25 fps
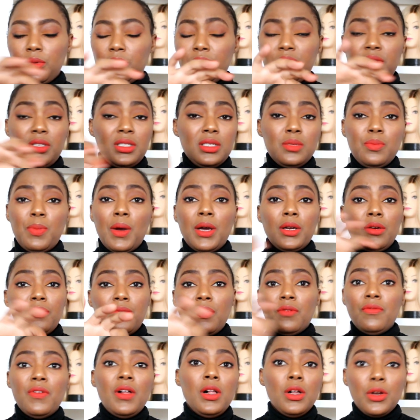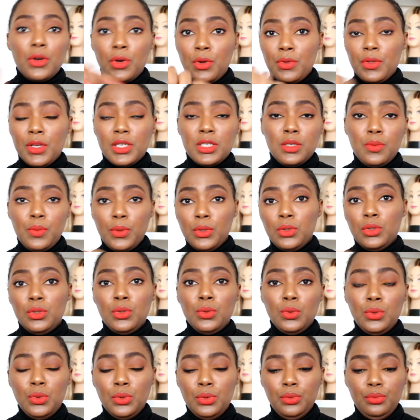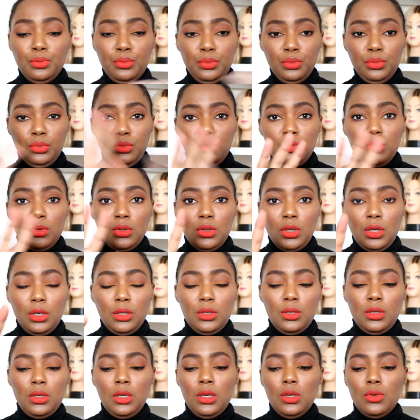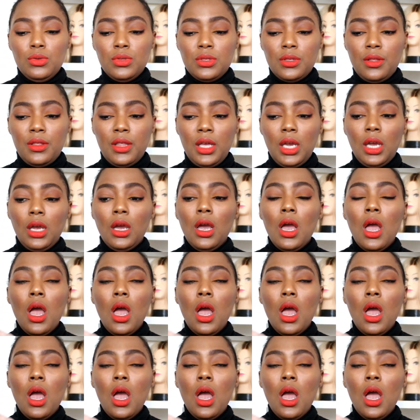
this part of the Velcro that's supposed to close the thing.